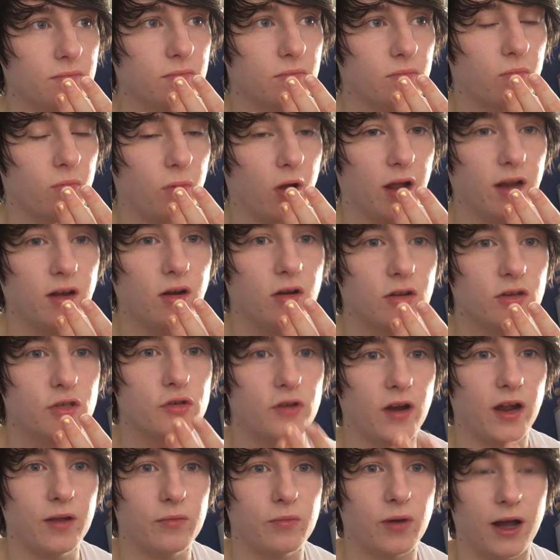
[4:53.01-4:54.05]
why not
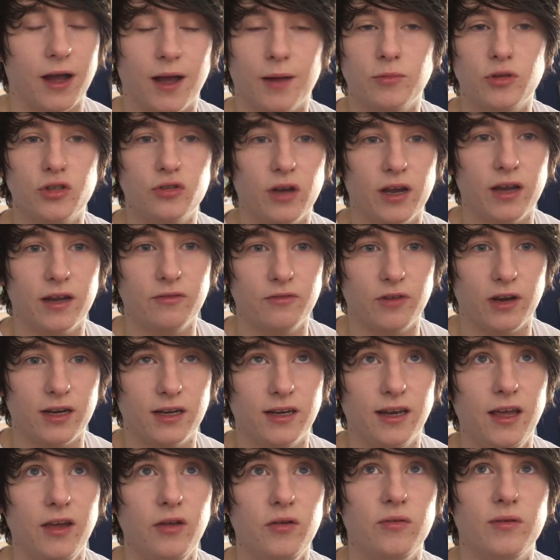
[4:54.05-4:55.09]
try what I'm trying right
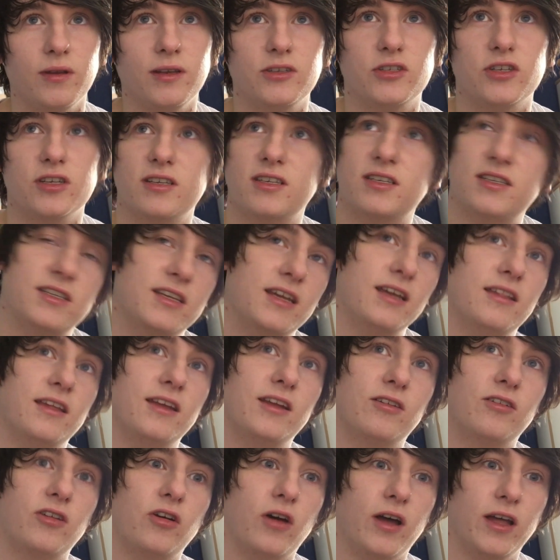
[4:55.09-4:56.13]
now and just say that
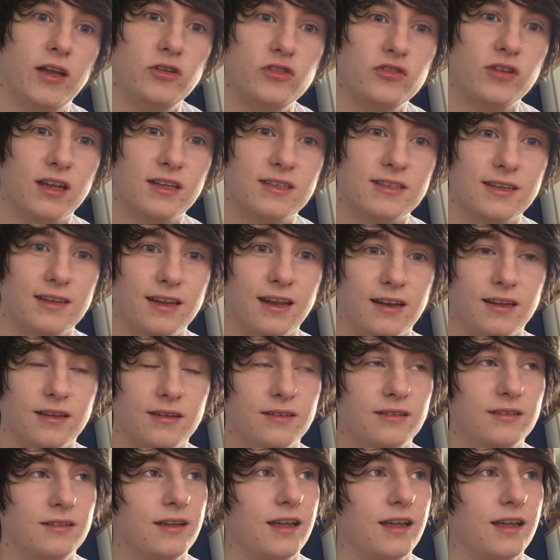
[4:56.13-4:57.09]
you're not interested in it?